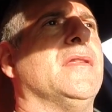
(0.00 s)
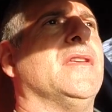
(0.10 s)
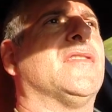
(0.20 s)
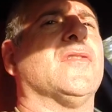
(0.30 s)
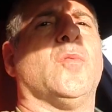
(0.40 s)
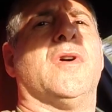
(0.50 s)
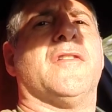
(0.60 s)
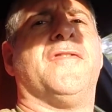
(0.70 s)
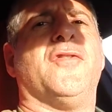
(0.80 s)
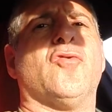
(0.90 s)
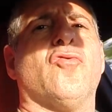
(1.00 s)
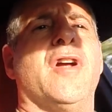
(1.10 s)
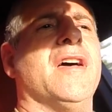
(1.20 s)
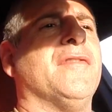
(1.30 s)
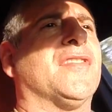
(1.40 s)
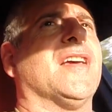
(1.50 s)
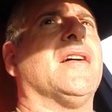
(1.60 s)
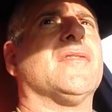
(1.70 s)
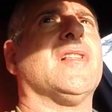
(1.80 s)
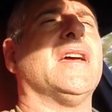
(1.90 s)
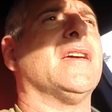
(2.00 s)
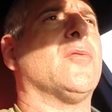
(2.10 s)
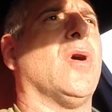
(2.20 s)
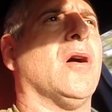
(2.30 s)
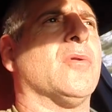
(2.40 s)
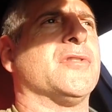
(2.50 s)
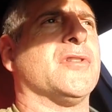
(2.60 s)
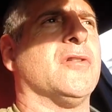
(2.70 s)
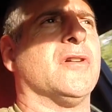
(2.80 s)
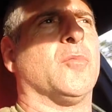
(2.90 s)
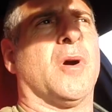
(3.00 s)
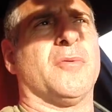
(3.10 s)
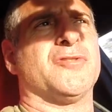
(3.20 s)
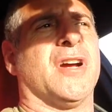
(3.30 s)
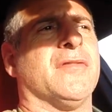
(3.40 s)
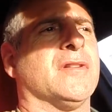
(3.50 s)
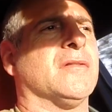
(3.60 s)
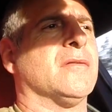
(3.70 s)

This is what a full rev sounds like while we're driving.